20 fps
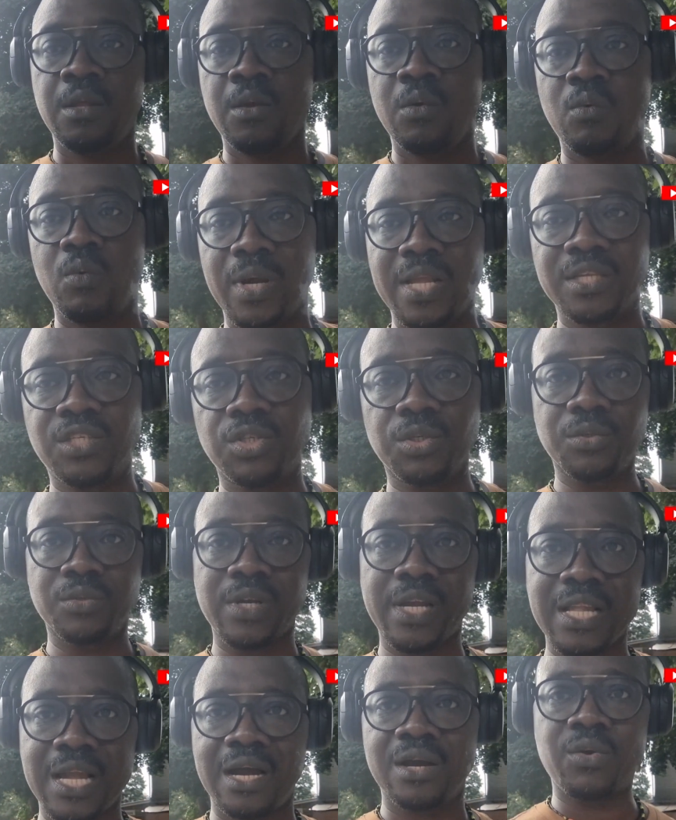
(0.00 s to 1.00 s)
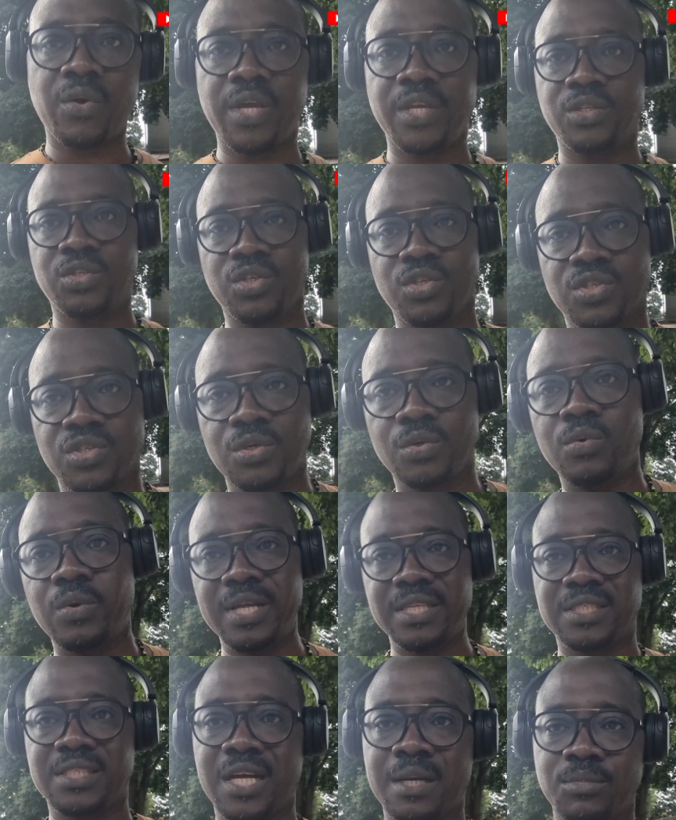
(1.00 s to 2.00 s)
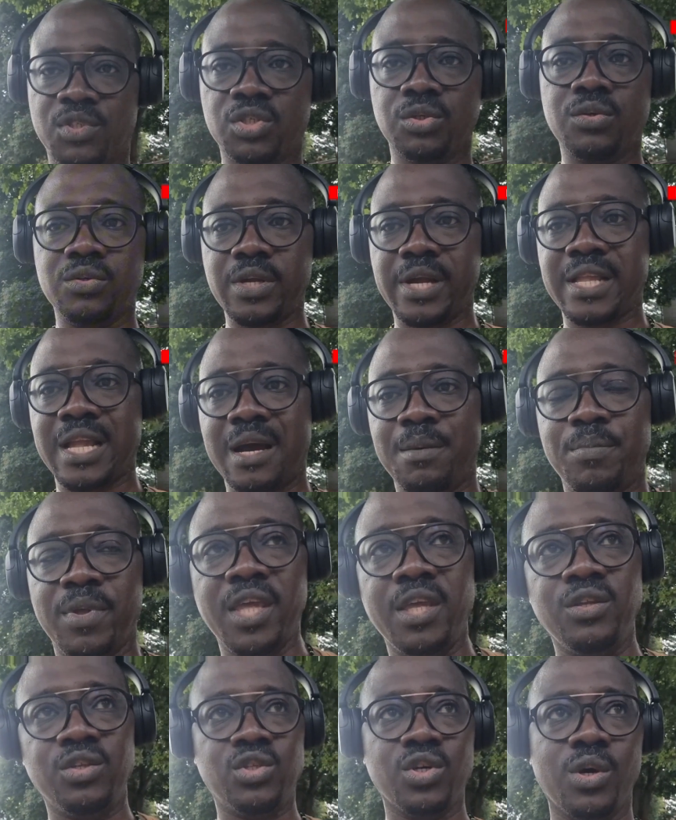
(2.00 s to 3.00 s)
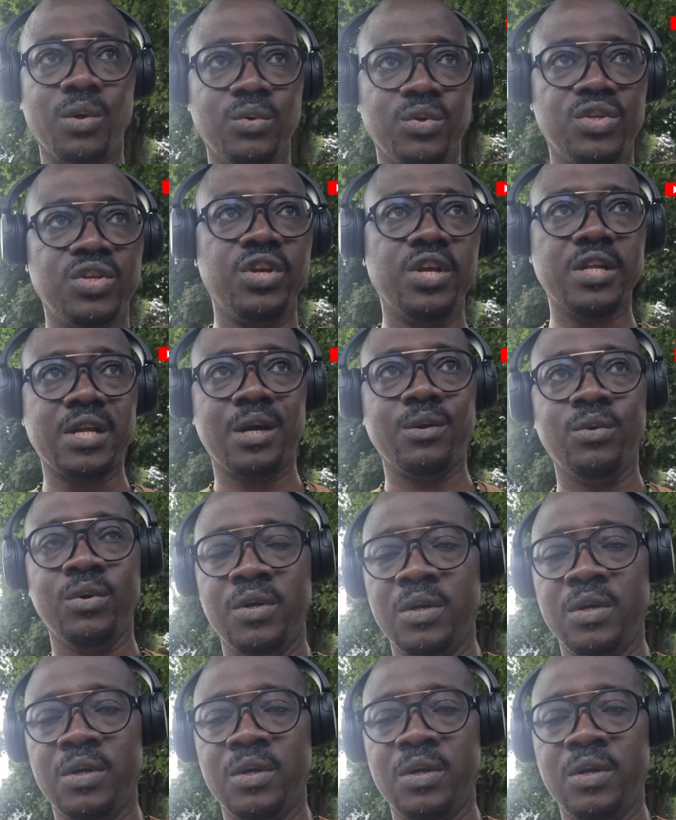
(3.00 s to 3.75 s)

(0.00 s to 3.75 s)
when children are going to school and some children are being told, you know,